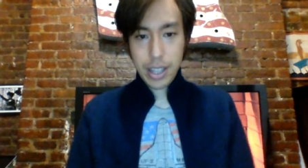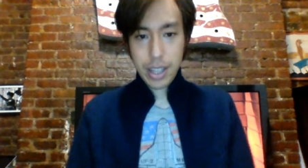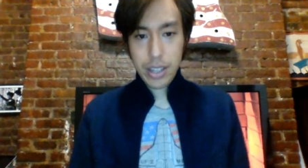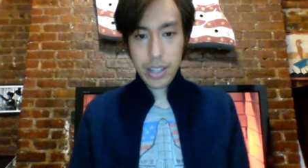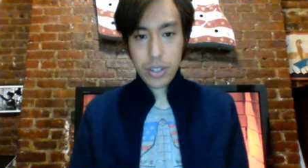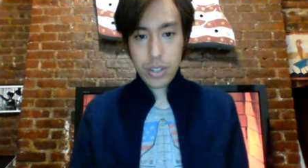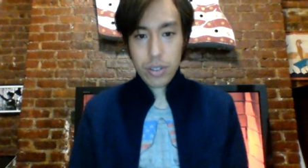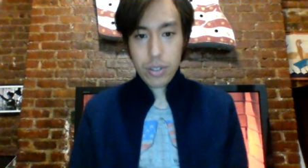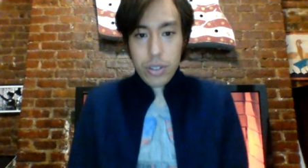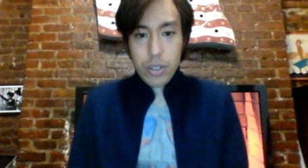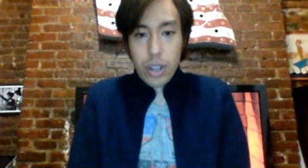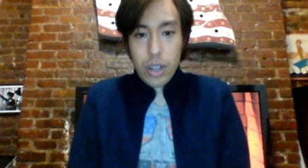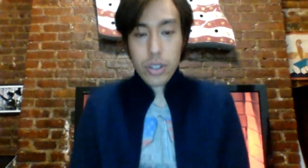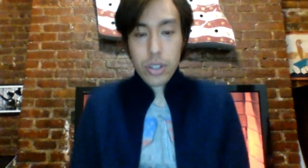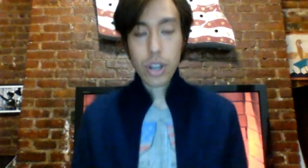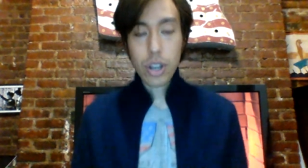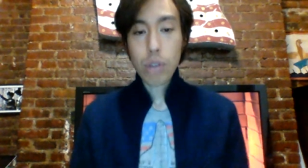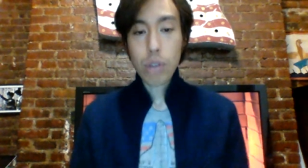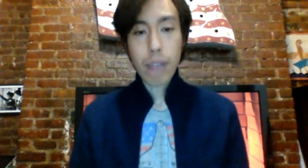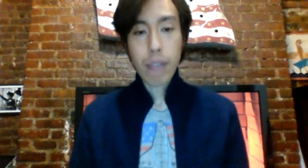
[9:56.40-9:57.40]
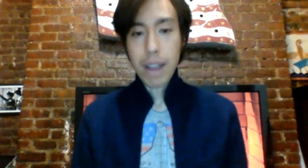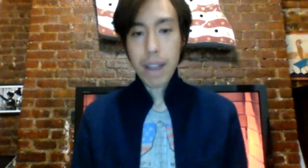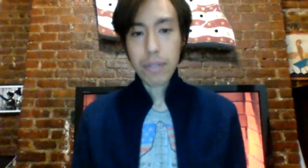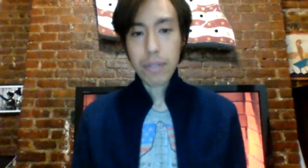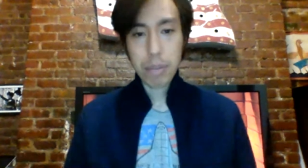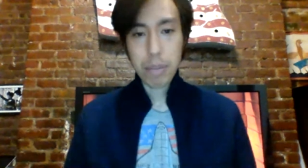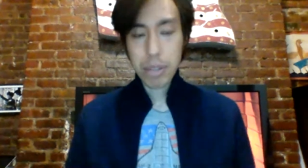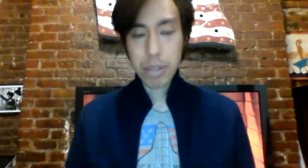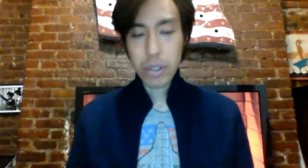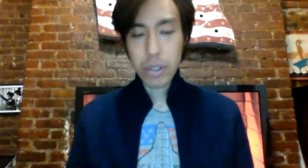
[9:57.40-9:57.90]
these assault
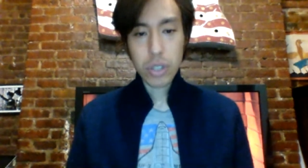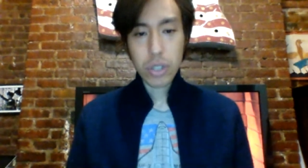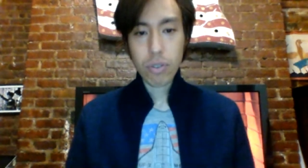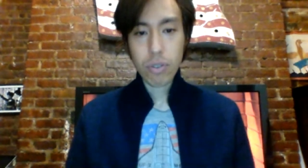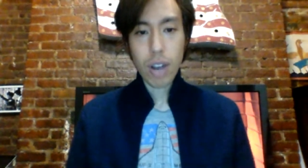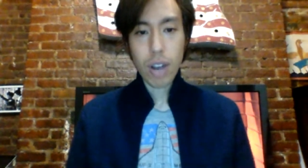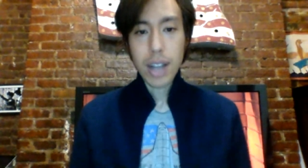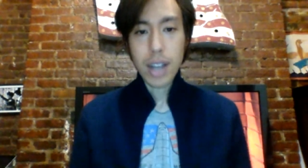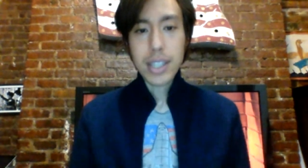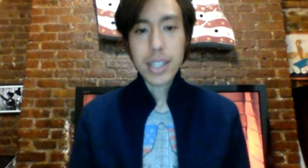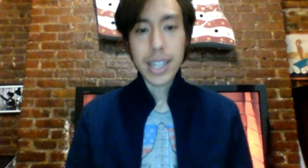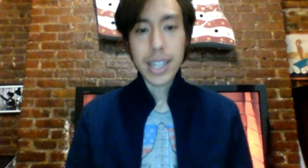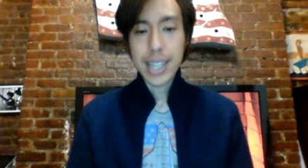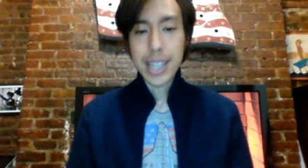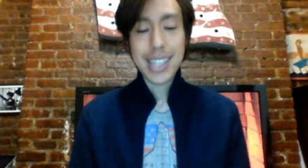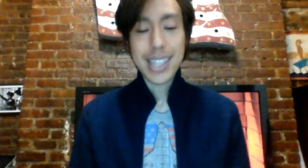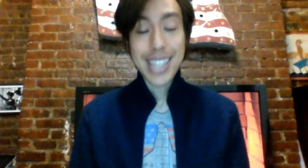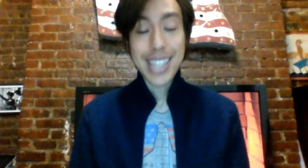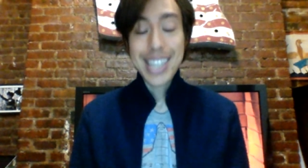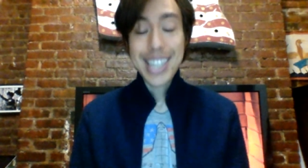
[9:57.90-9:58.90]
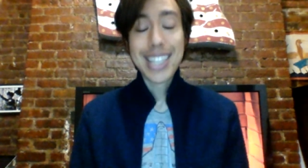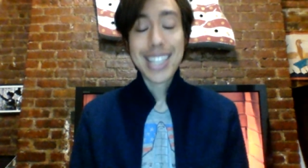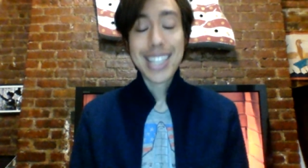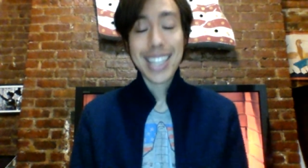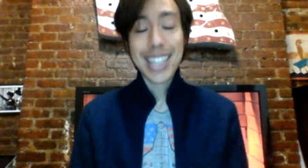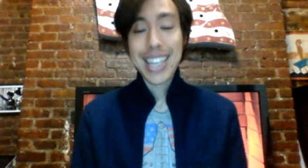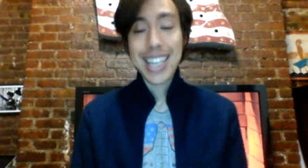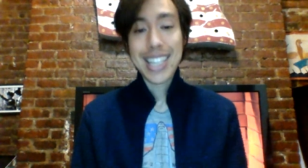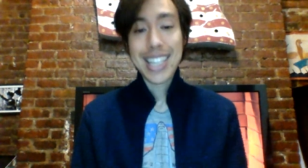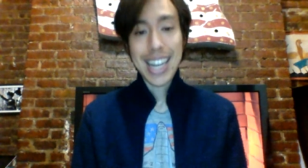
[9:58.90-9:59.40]
rifles can be used for hunting as
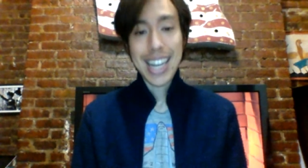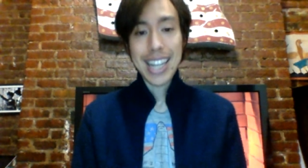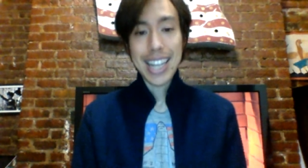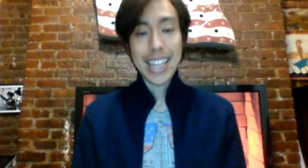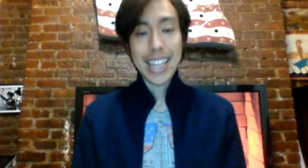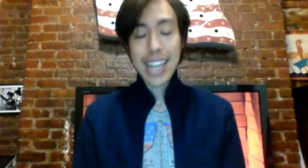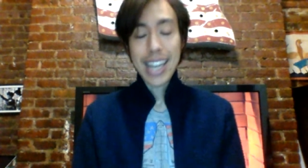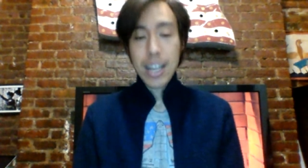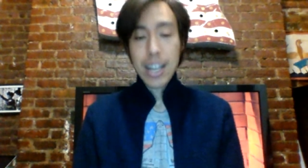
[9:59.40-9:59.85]
easily as anything